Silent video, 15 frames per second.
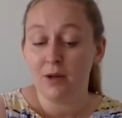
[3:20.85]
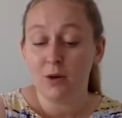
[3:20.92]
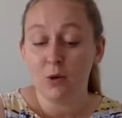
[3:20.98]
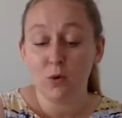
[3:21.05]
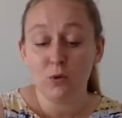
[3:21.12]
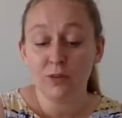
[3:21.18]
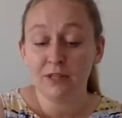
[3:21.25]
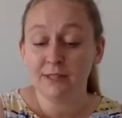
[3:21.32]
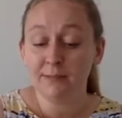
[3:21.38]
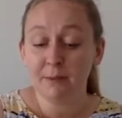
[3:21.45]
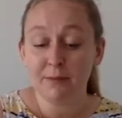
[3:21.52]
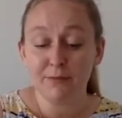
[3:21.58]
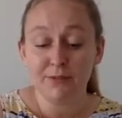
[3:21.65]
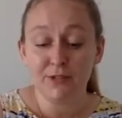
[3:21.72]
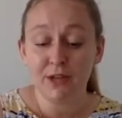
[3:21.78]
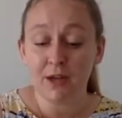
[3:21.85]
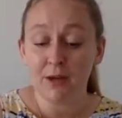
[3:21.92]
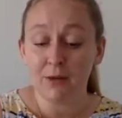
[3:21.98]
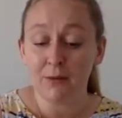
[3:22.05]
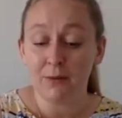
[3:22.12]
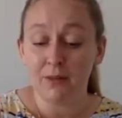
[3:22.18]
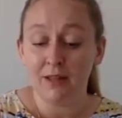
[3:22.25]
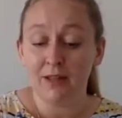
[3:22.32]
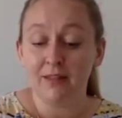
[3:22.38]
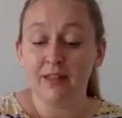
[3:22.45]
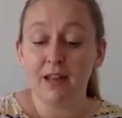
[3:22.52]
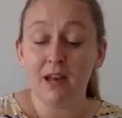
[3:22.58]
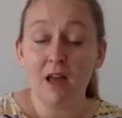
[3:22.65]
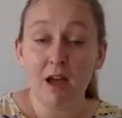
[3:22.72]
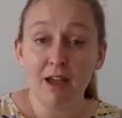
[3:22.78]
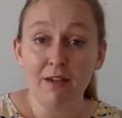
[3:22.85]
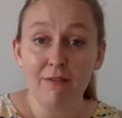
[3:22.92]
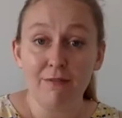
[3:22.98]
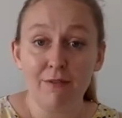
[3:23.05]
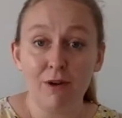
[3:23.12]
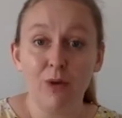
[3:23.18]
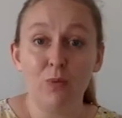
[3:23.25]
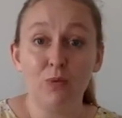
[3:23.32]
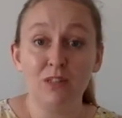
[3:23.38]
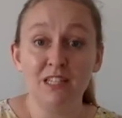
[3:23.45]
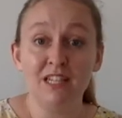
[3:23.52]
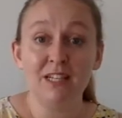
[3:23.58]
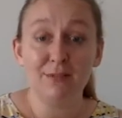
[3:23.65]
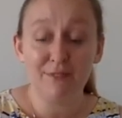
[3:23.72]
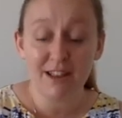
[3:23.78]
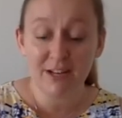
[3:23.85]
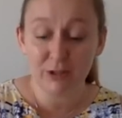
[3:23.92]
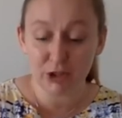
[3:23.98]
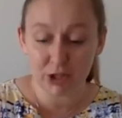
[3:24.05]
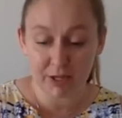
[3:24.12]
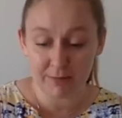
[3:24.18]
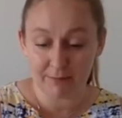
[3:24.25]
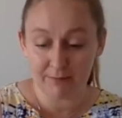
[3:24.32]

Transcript: all those months ago, that life was an adventure,